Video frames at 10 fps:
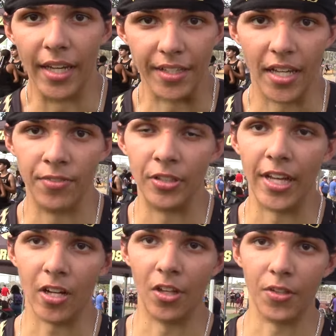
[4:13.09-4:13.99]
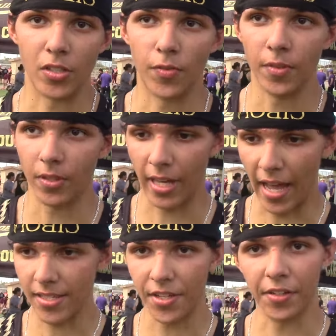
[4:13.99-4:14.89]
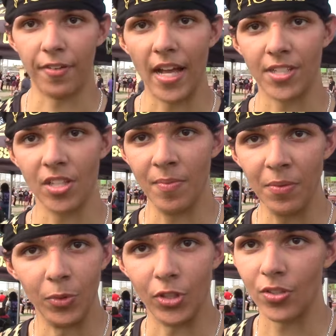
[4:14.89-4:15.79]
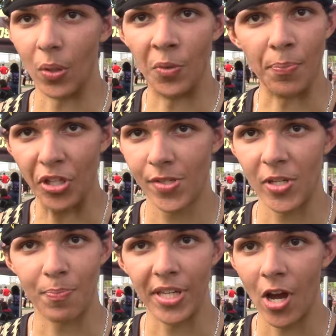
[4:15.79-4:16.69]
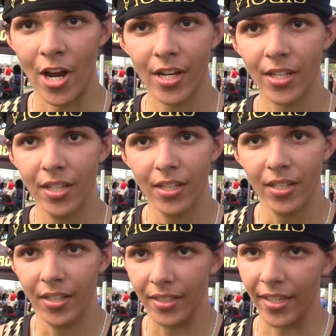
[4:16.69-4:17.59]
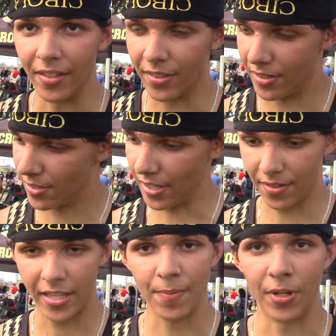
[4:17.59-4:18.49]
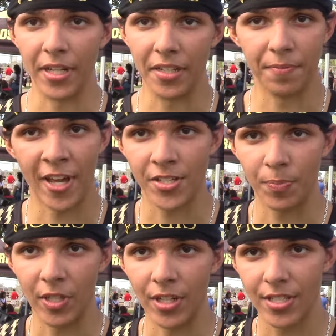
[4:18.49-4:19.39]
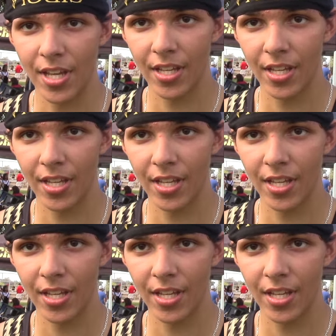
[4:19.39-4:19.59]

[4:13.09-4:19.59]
Yes, I feel like all those guys that are faster than me will just only push me to PR. Keep on hitting faster PRs.